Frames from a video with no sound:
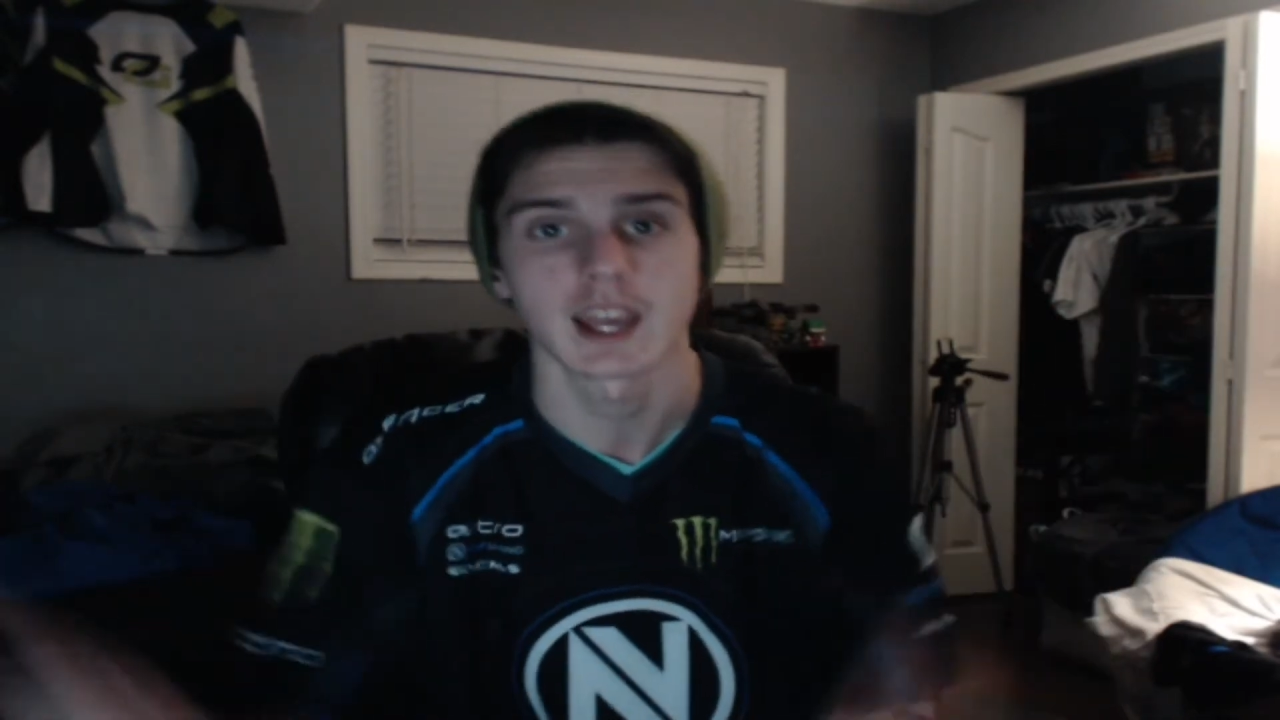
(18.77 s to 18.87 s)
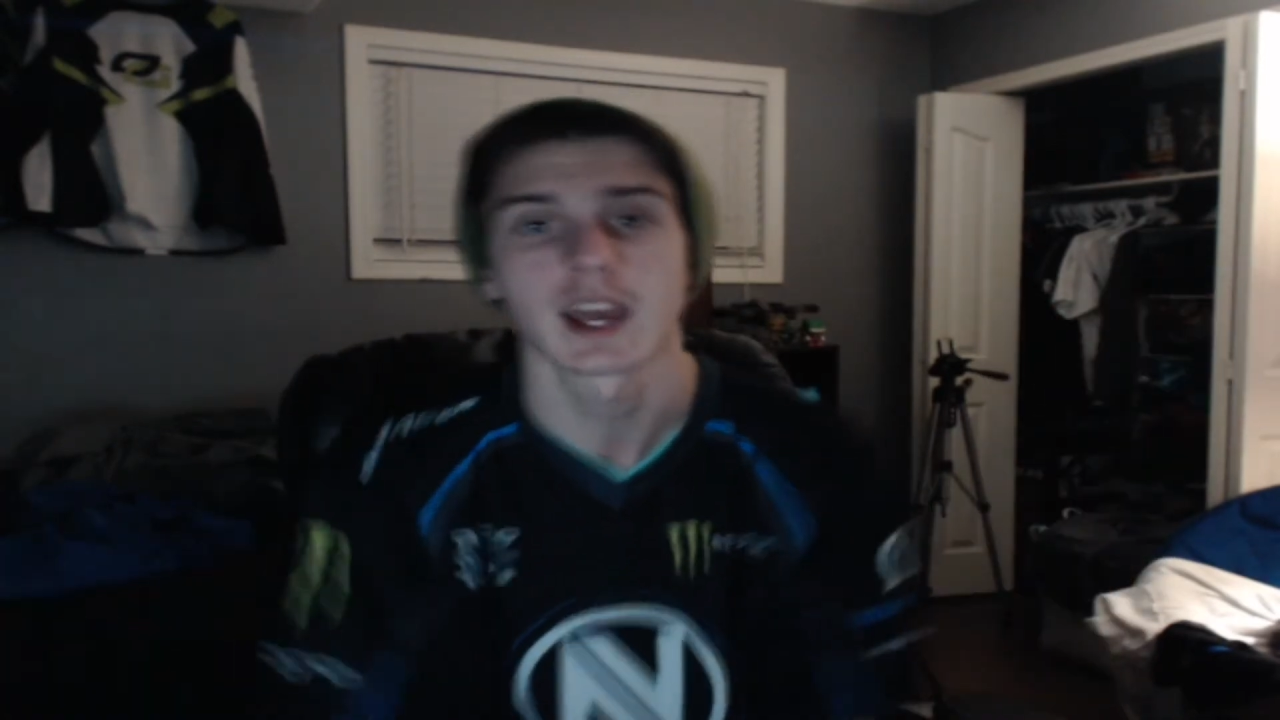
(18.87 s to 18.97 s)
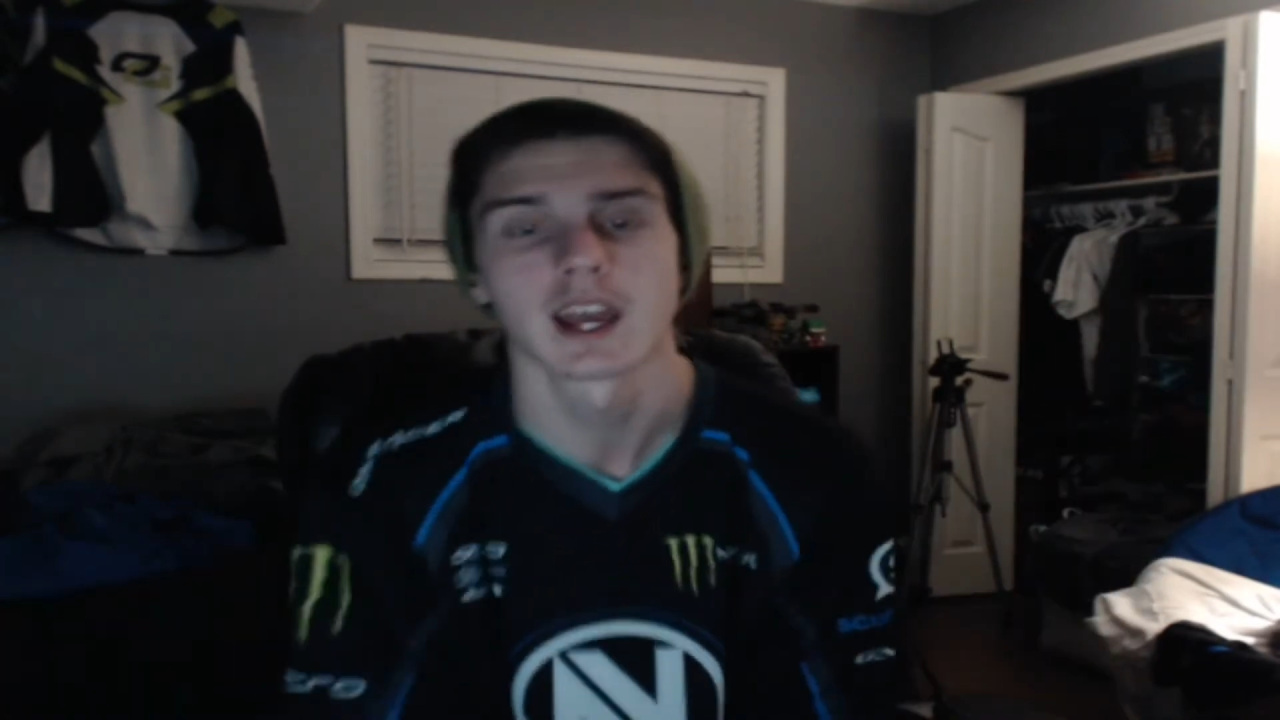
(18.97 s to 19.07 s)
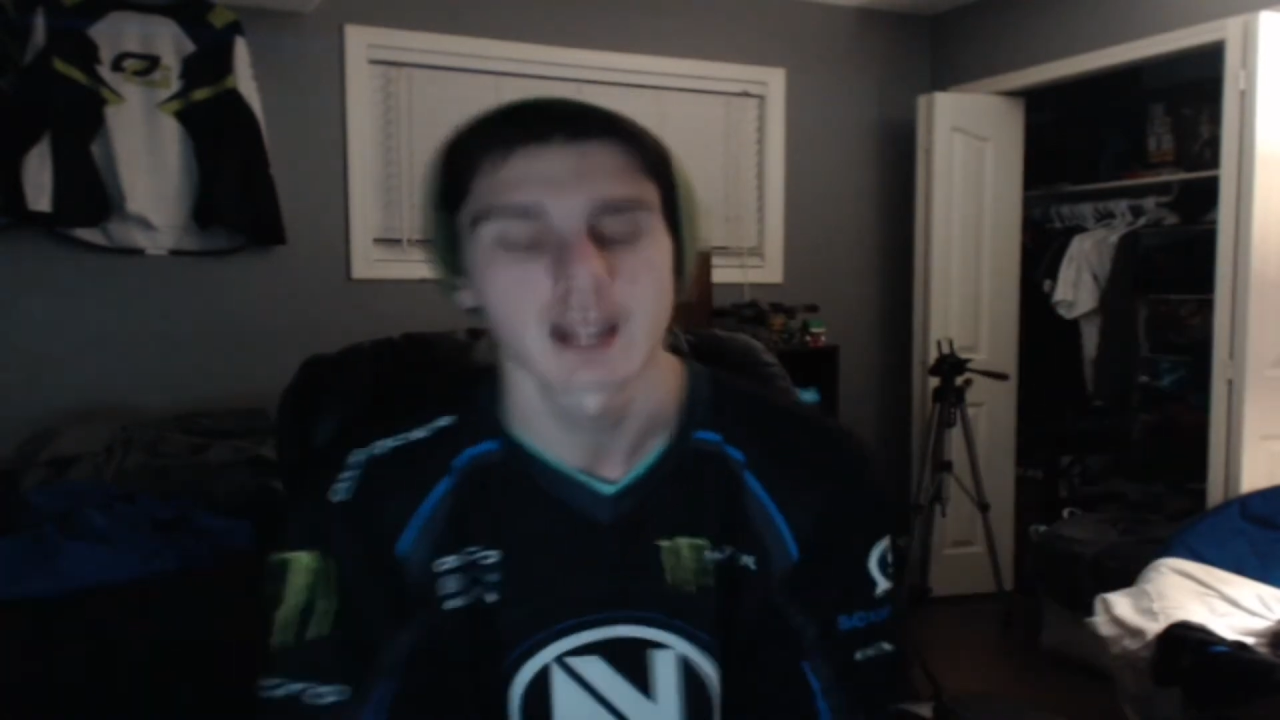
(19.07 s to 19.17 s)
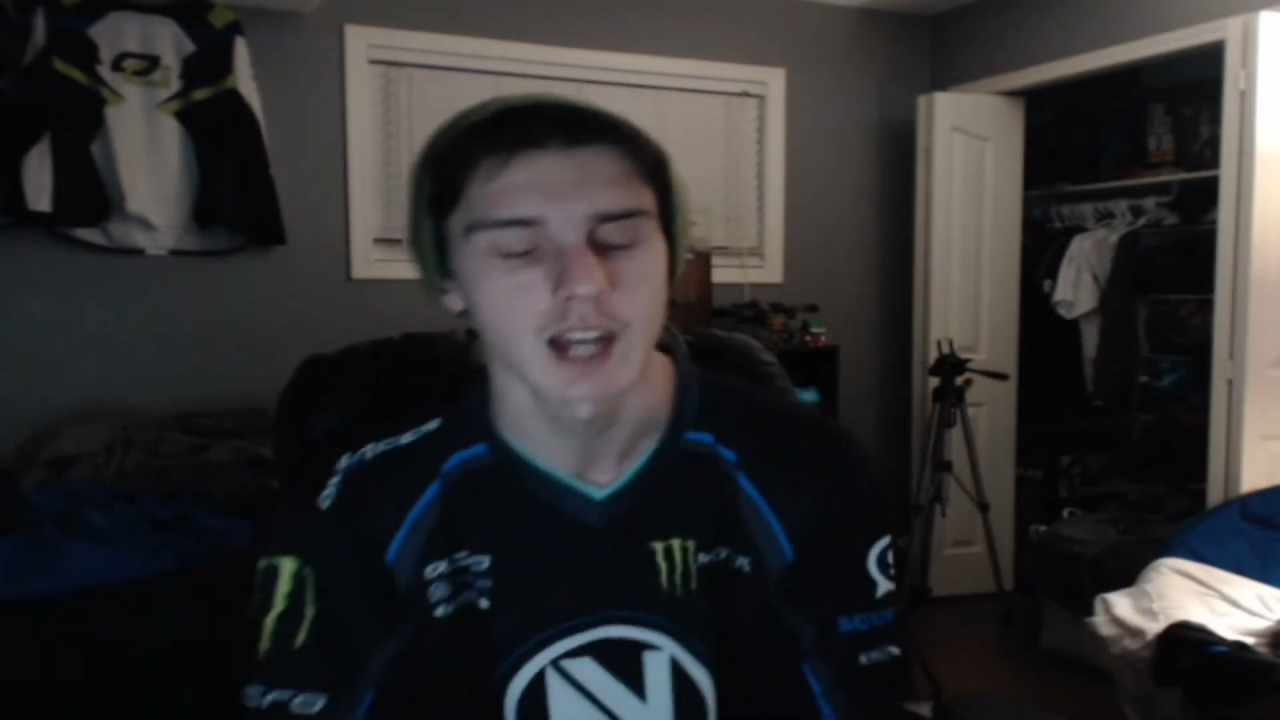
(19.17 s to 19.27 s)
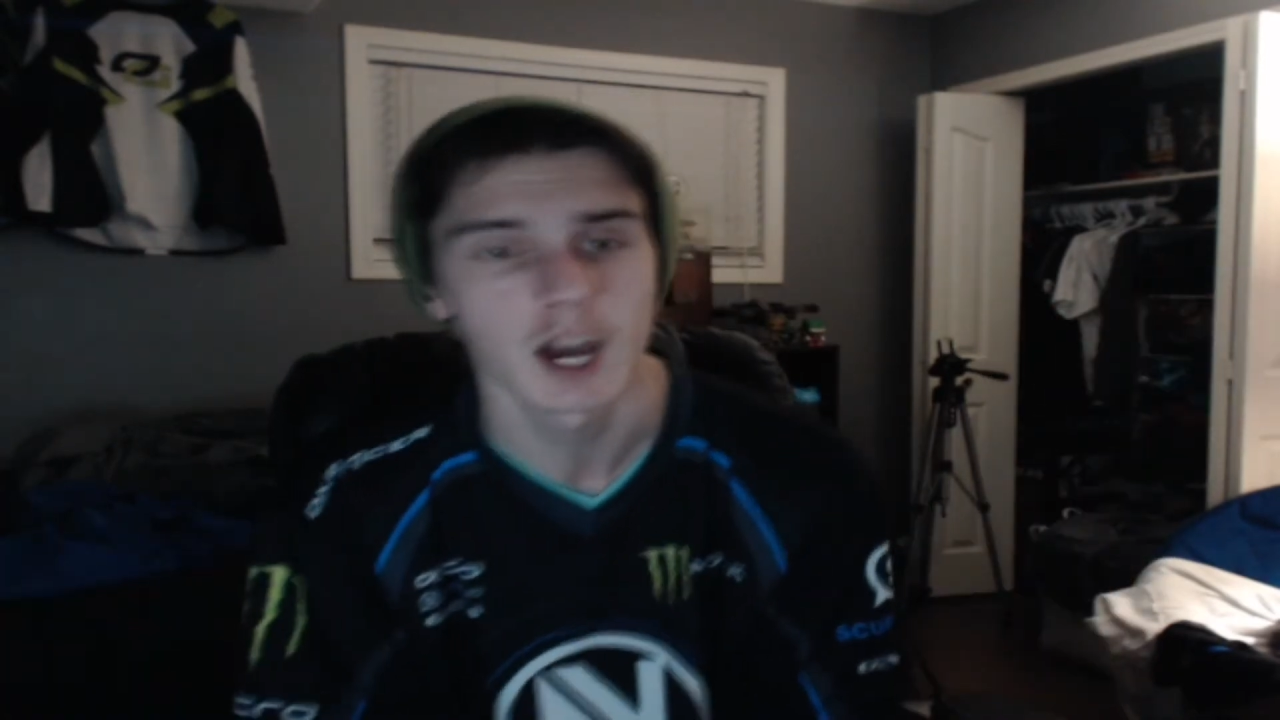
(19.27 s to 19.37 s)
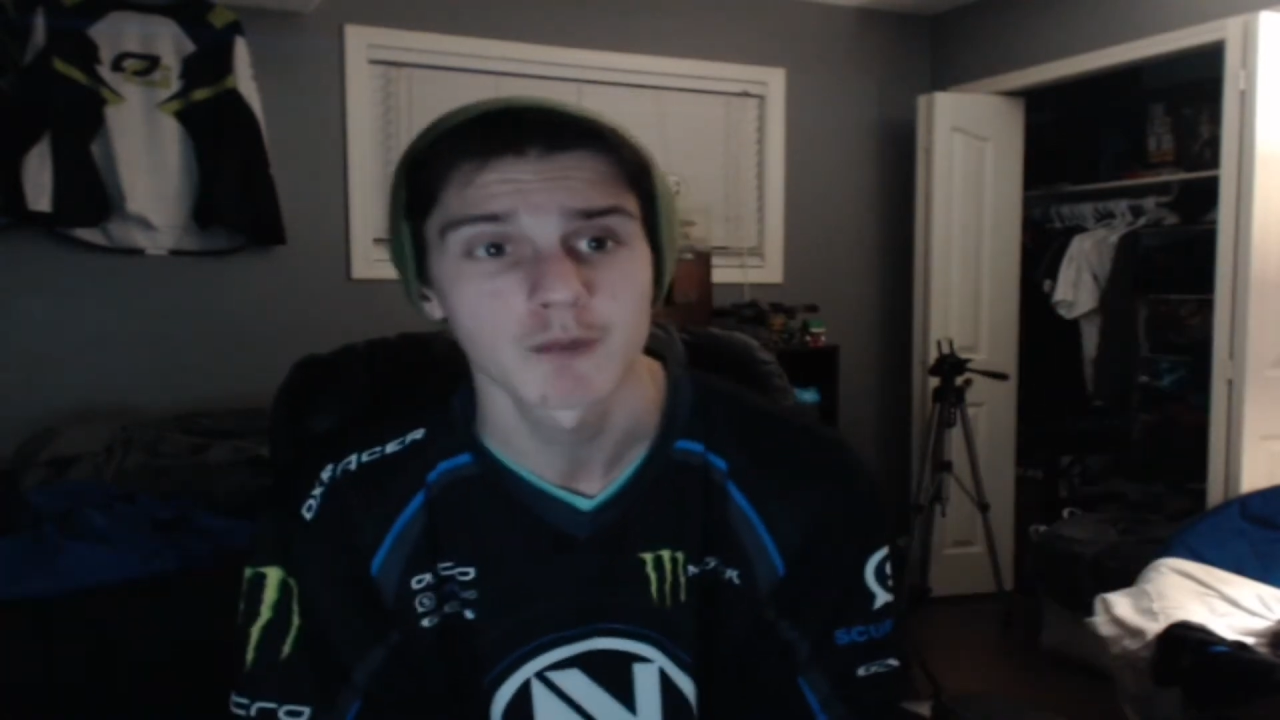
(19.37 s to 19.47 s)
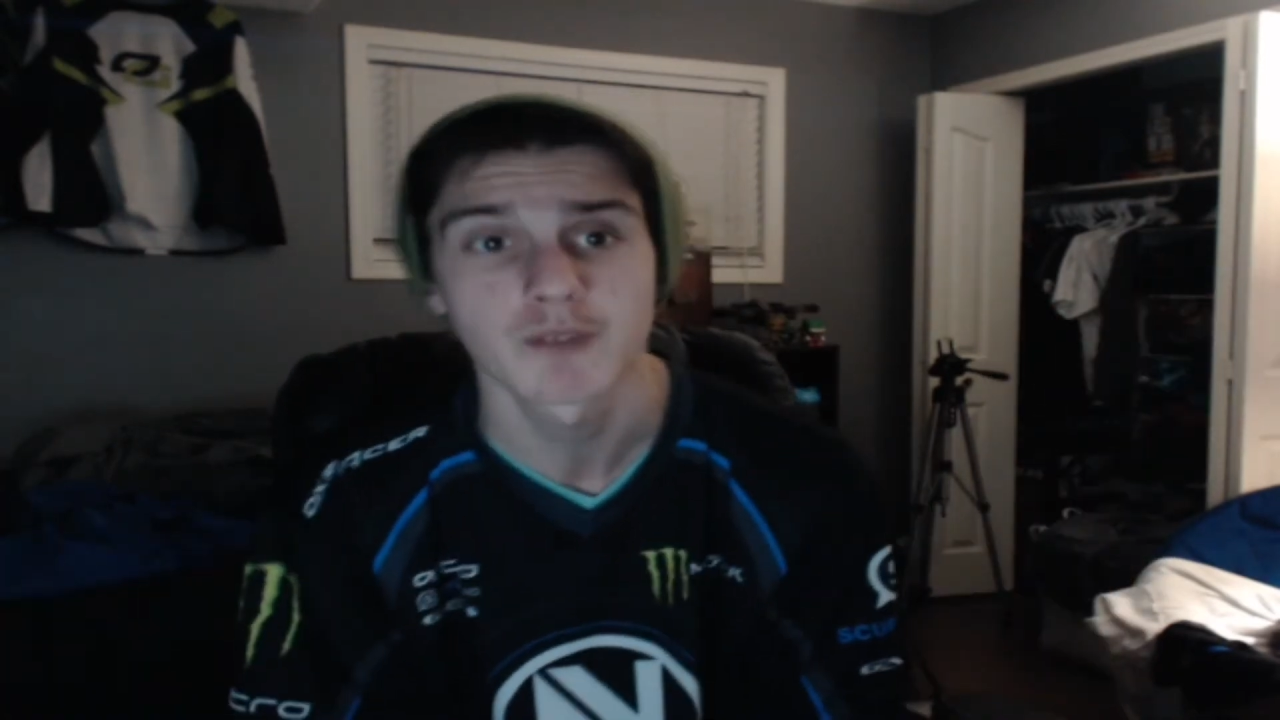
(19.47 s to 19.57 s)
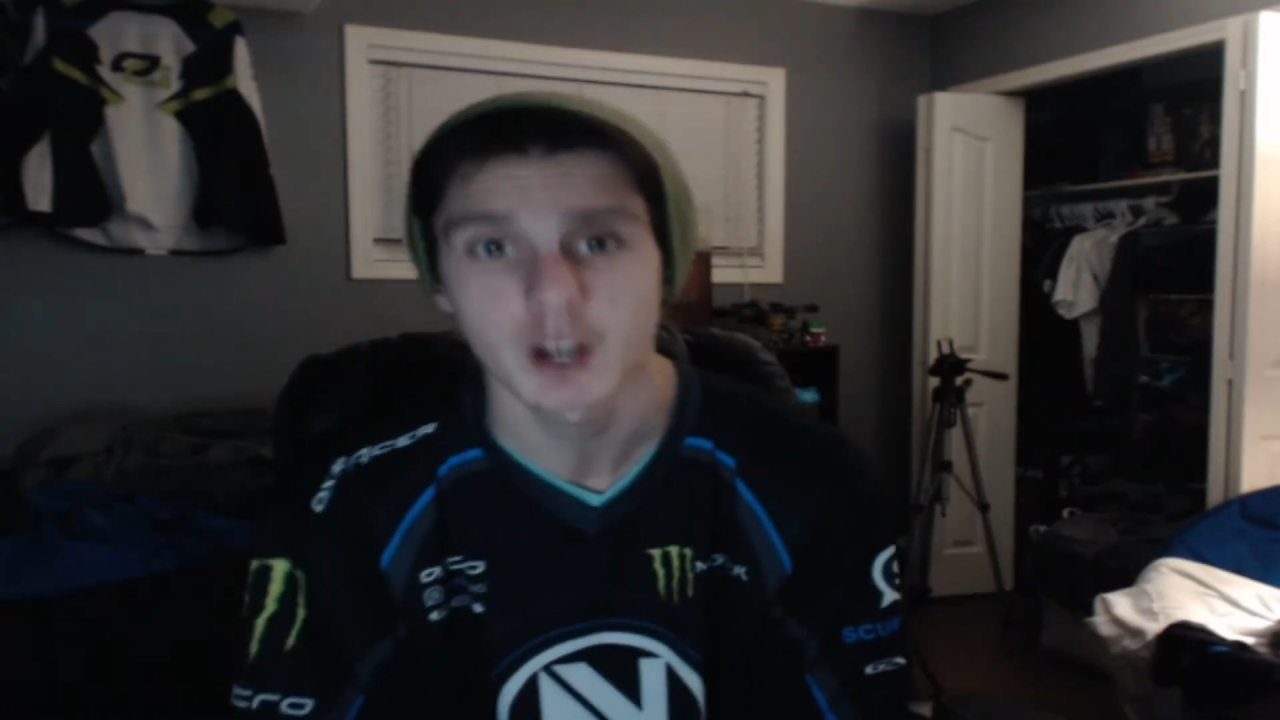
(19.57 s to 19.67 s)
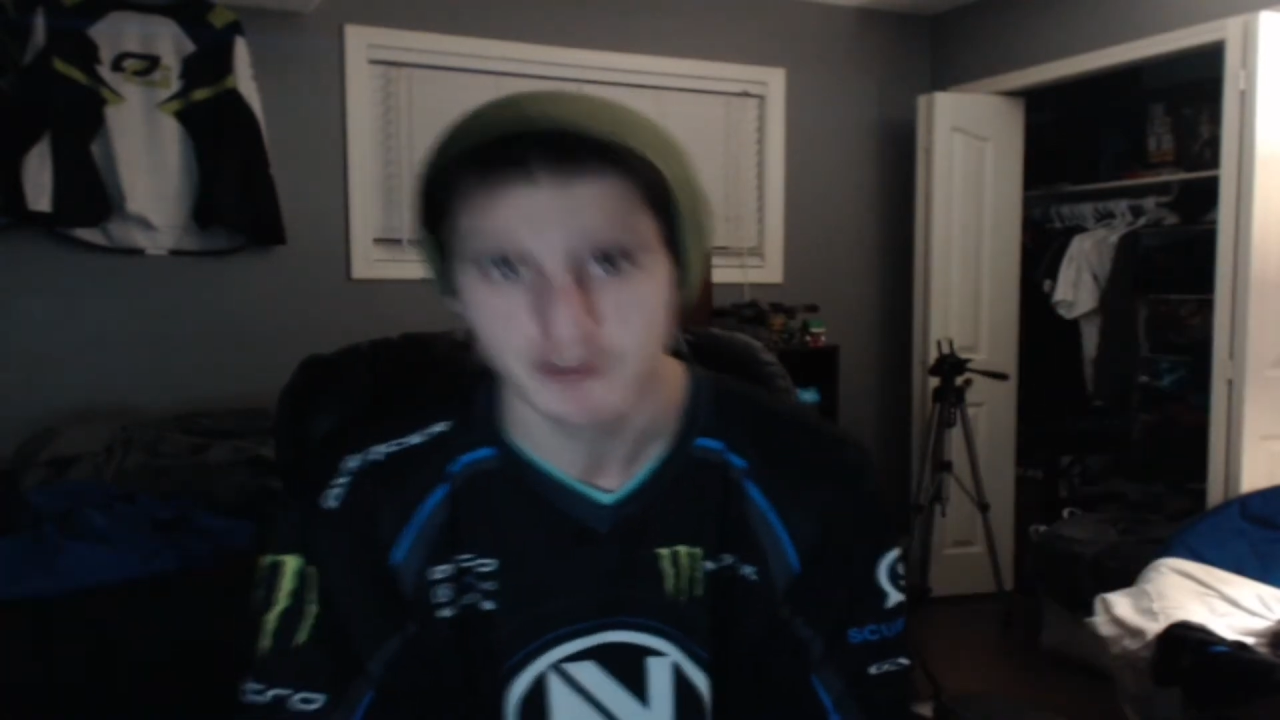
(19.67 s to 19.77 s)
And
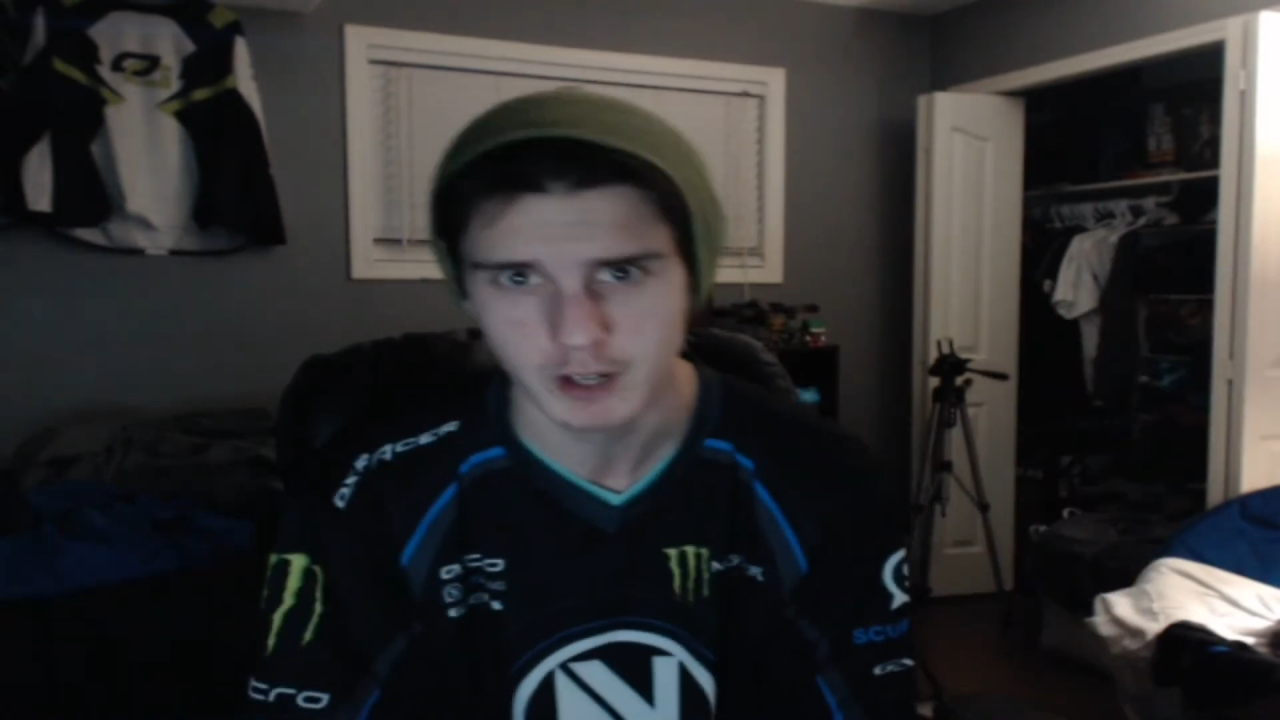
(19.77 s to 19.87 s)
I'm very,